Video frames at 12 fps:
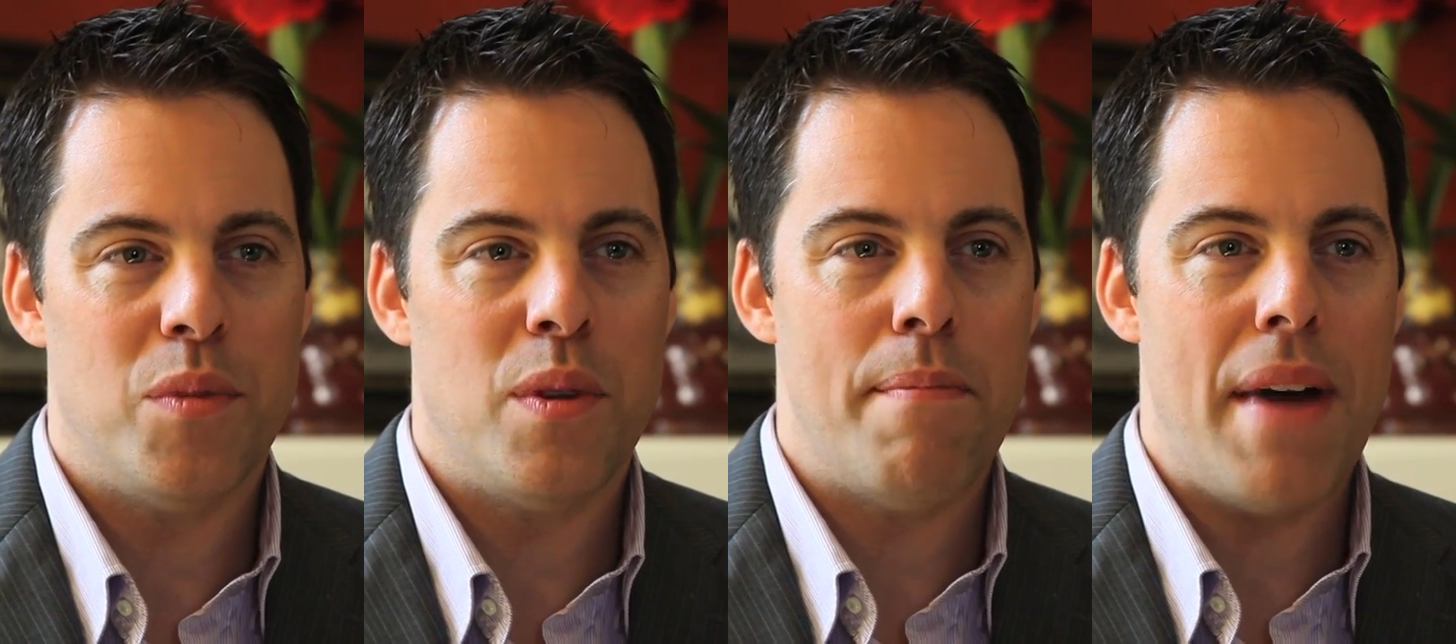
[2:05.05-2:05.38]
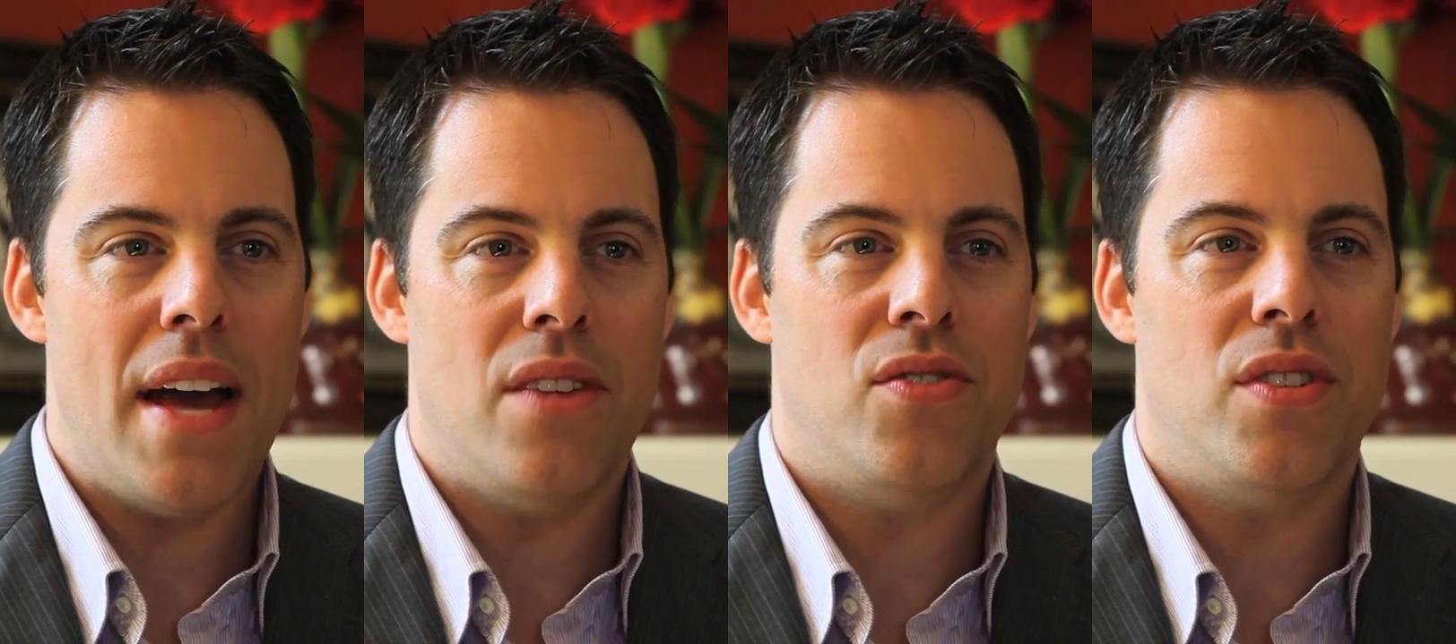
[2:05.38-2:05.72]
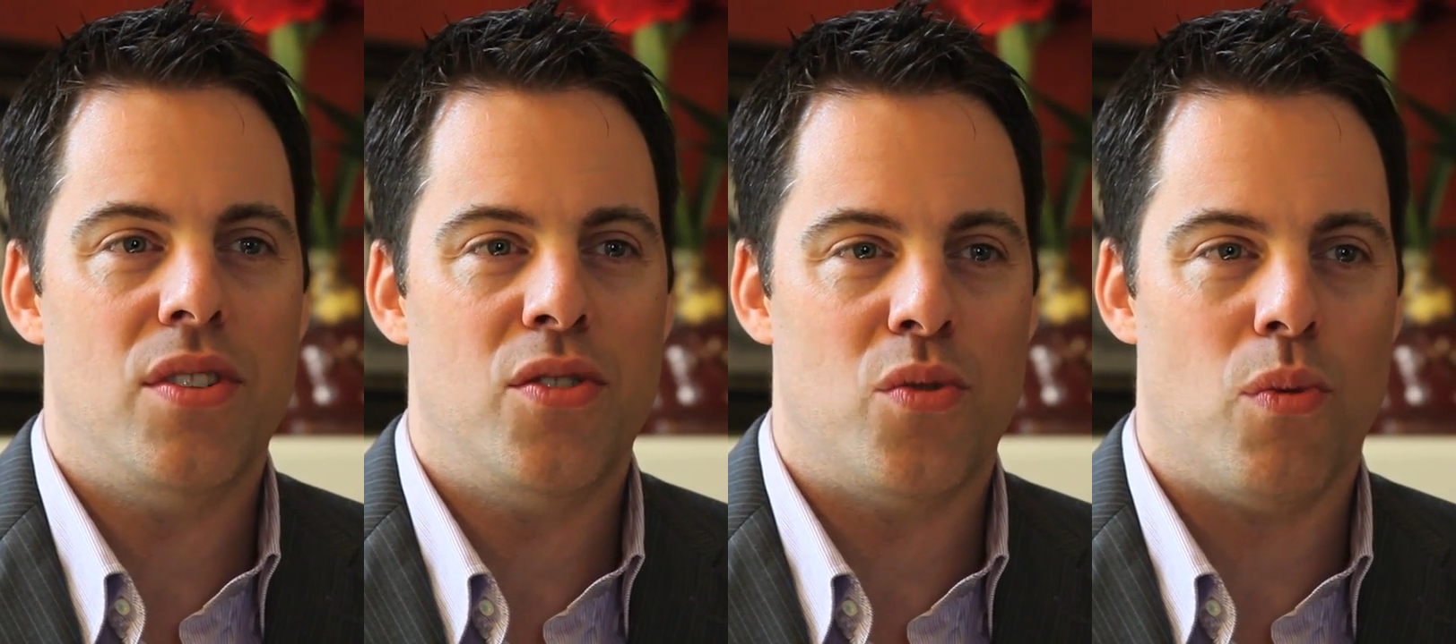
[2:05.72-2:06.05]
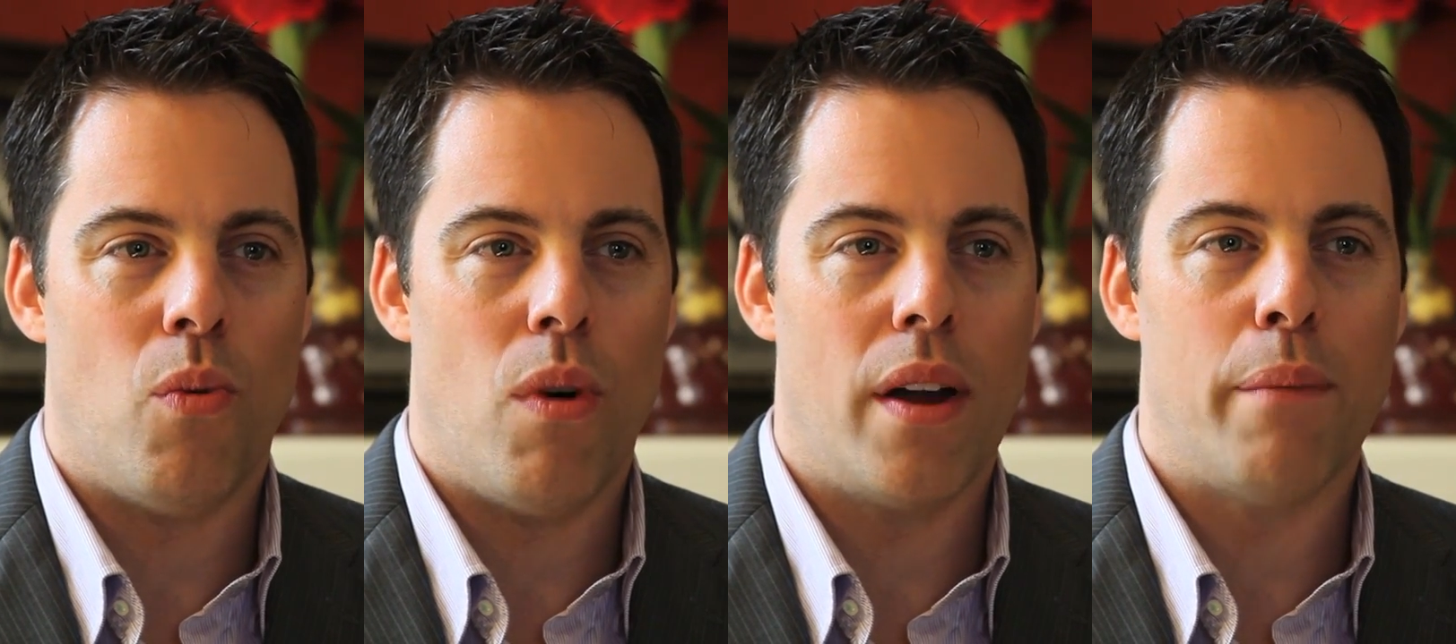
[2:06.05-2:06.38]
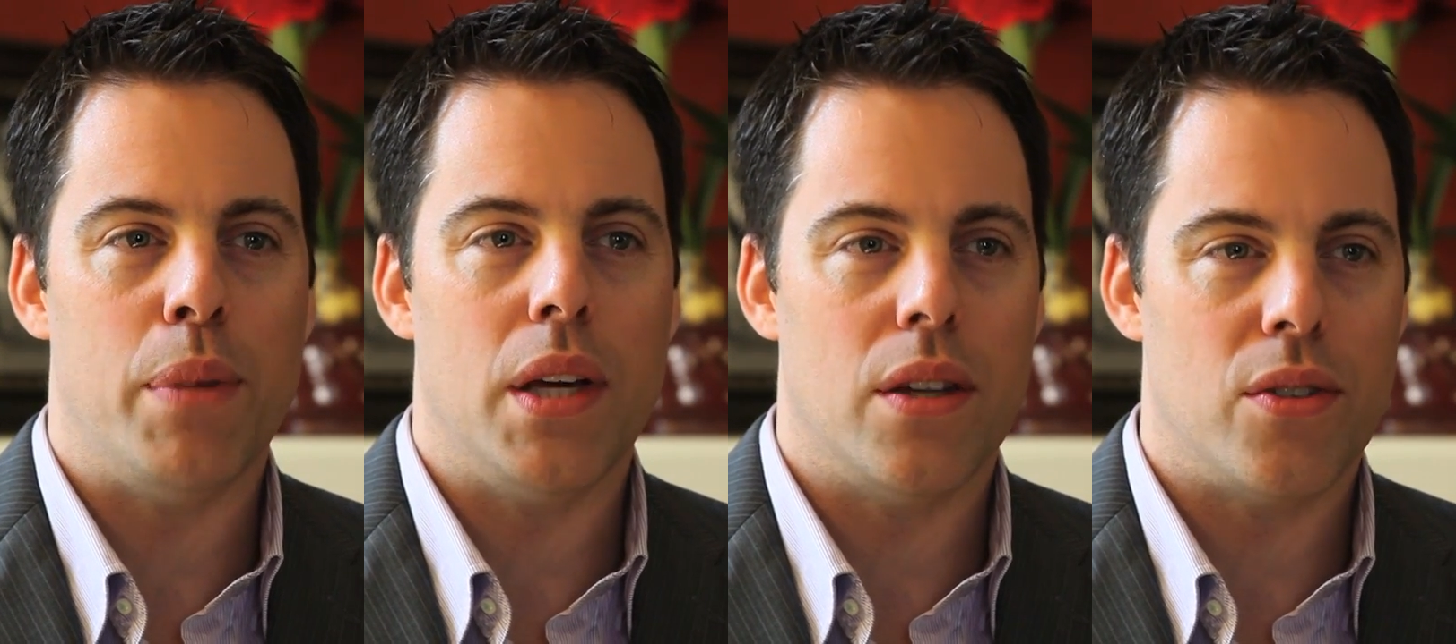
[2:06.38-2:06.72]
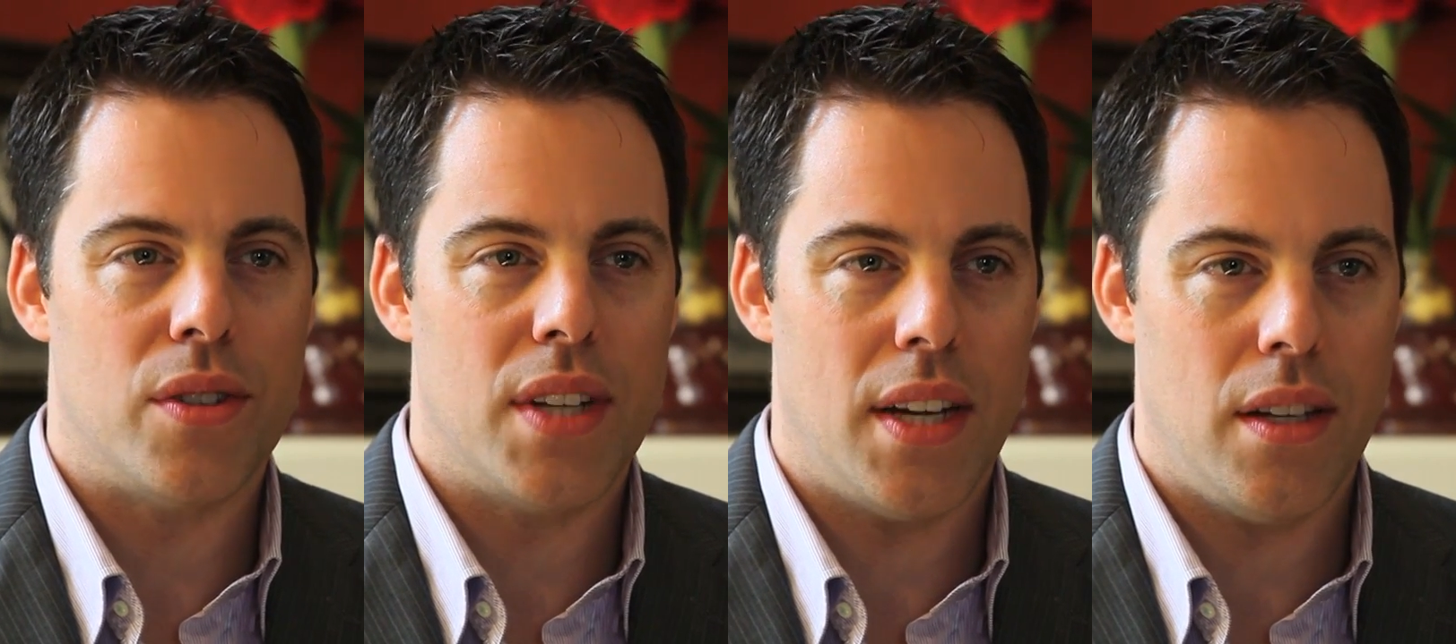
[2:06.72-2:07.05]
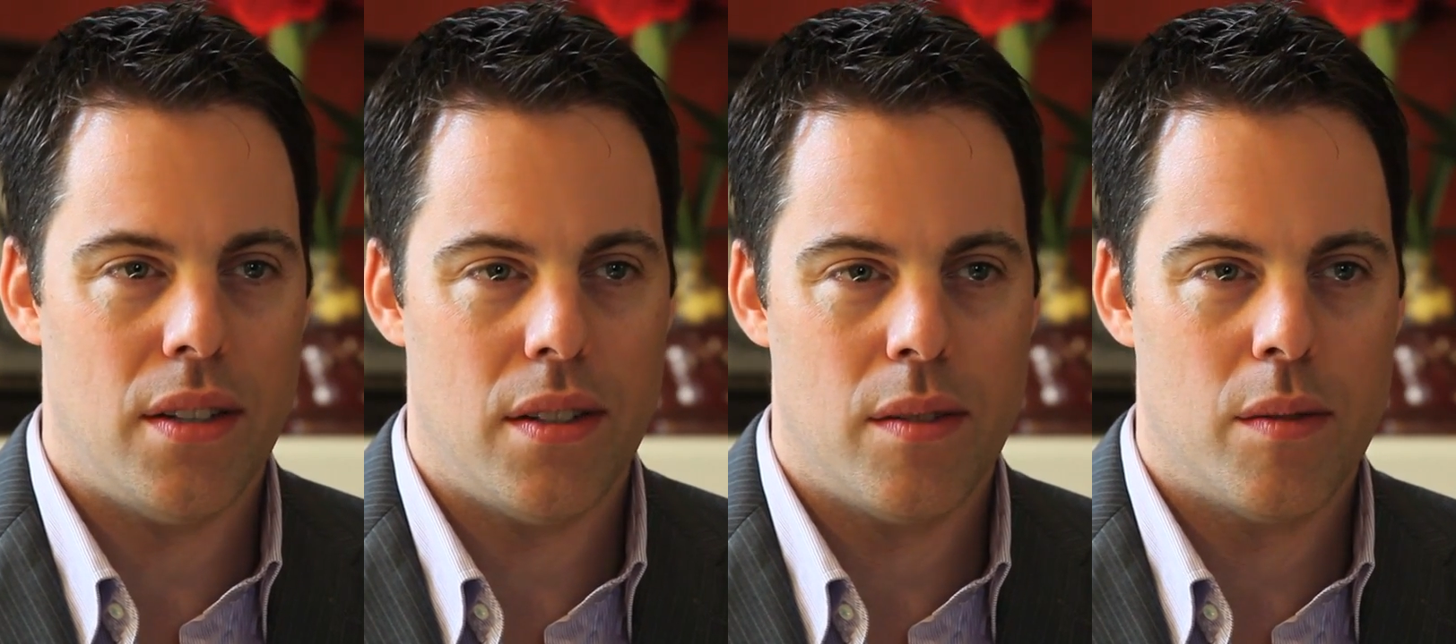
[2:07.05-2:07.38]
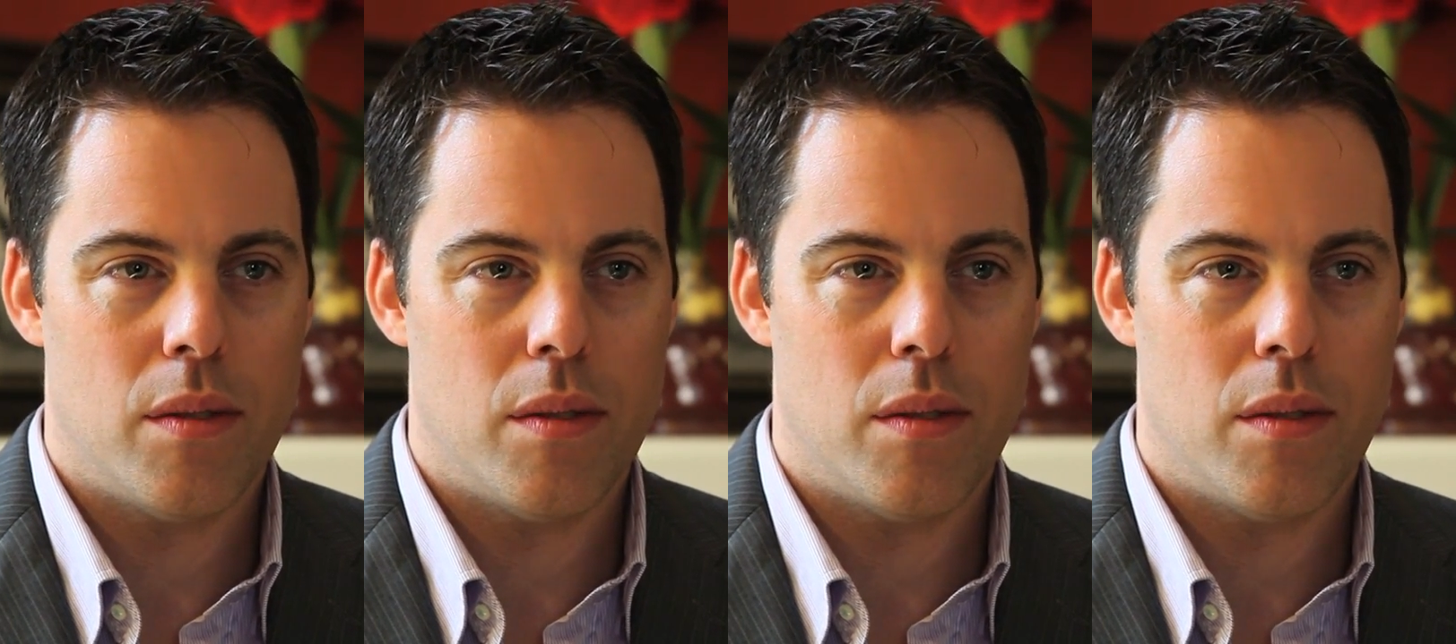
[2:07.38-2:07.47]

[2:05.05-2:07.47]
the masses want to be entertained.